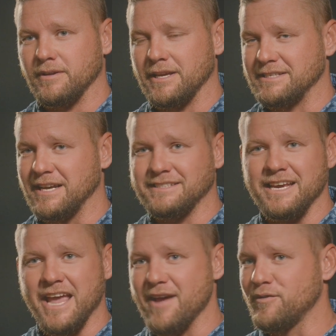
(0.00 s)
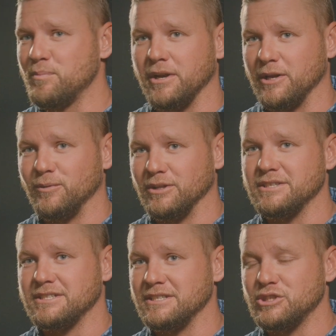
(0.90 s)
He's not saying everybody will
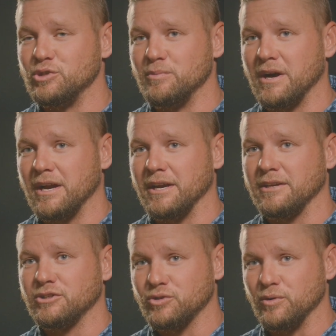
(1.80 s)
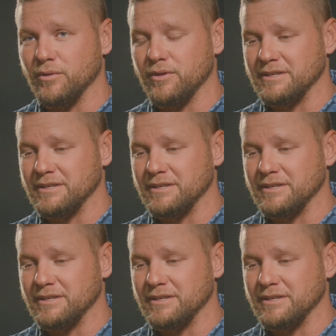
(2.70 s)
listen to my truth.